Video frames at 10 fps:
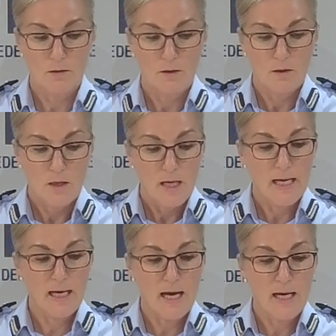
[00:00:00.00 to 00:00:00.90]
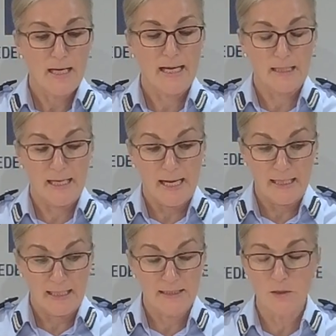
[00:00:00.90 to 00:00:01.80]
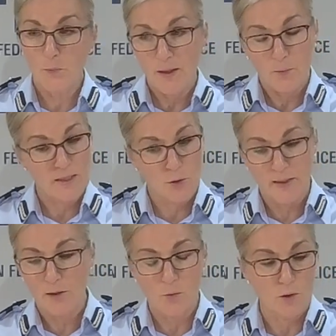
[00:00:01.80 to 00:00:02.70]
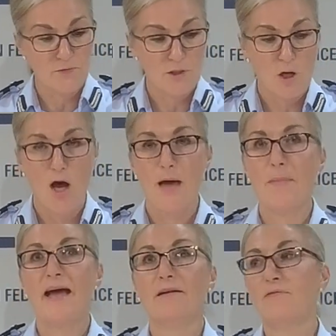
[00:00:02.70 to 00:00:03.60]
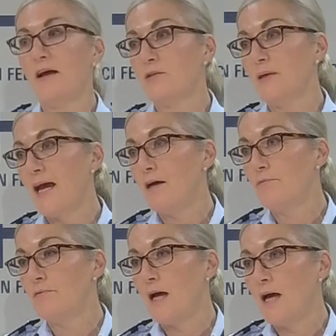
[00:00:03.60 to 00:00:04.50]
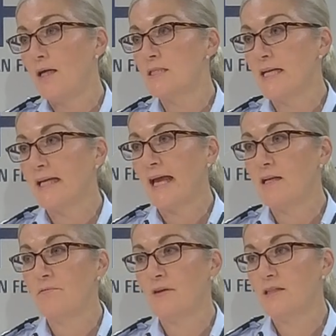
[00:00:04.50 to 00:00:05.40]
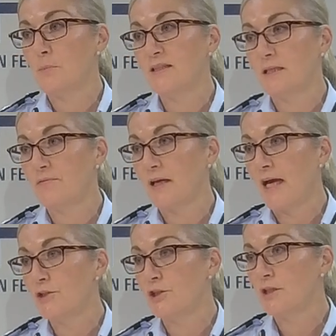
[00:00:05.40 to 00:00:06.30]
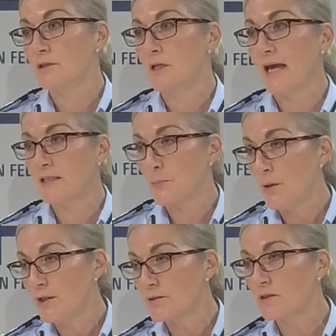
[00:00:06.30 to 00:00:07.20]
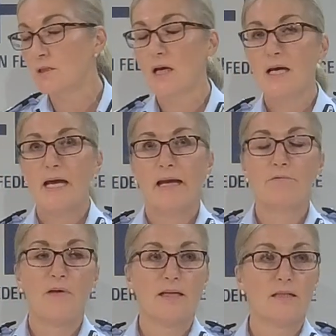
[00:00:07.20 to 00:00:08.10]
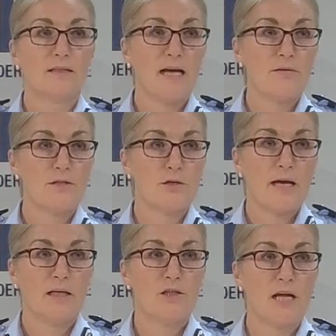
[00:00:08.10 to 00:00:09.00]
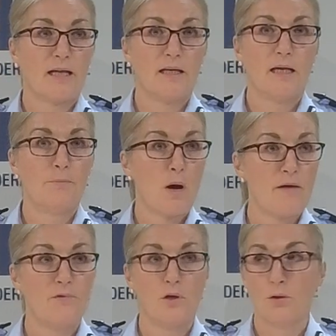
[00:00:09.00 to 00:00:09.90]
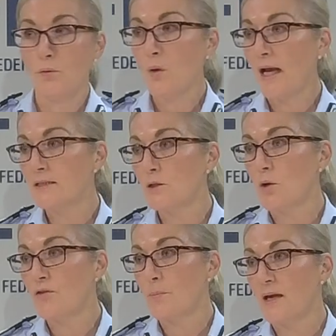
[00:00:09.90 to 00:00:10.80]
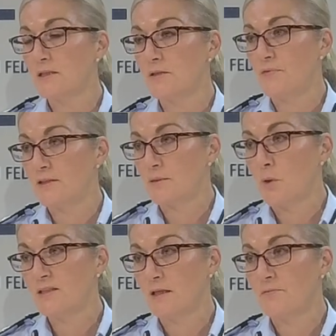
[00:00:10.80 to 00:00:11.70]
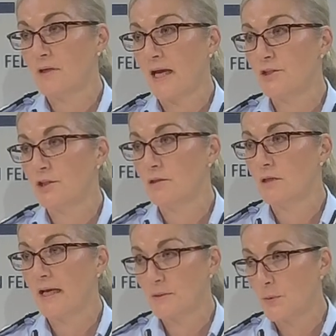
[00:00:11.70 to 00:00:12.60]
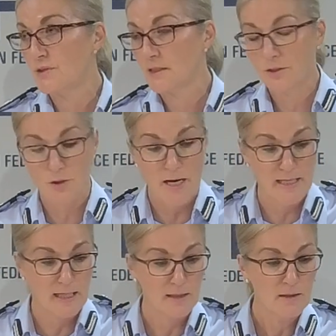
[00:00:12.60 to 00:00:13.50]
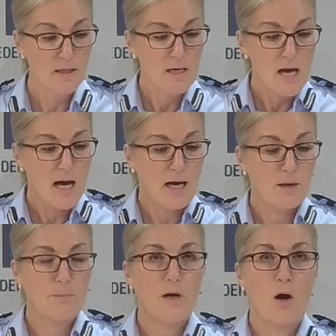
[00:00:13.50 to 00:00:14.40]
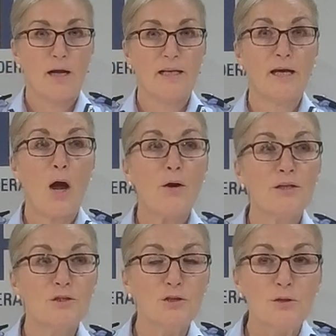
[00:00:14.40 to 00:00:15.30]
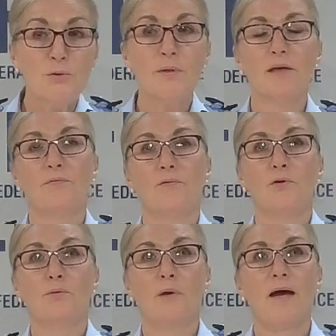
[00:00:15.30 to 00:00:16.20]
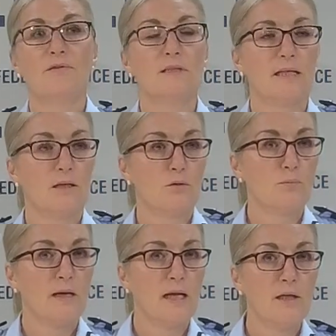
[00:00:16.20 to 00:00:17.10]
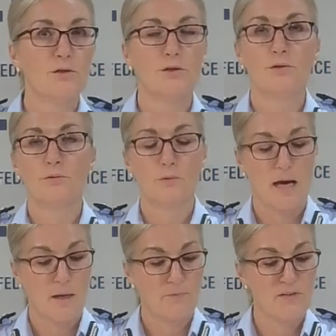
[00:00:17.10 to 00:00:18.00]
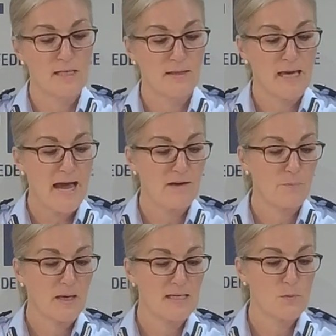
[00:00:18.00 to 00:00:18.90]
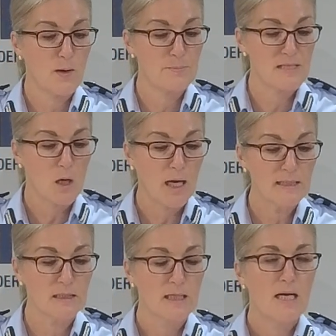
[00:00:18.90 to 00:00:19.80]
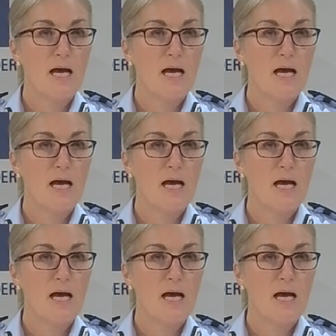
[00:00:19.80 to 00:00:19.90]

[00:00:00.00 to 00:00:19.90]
It is. We're doing it all of the time. And in fact, we have dedicated victim identification experts. In fact, the South Australian JACET, in my view, has got the best victim identification experts in Australia. I'd encourage you, if you haven't seen it already, to visit the AFP's website.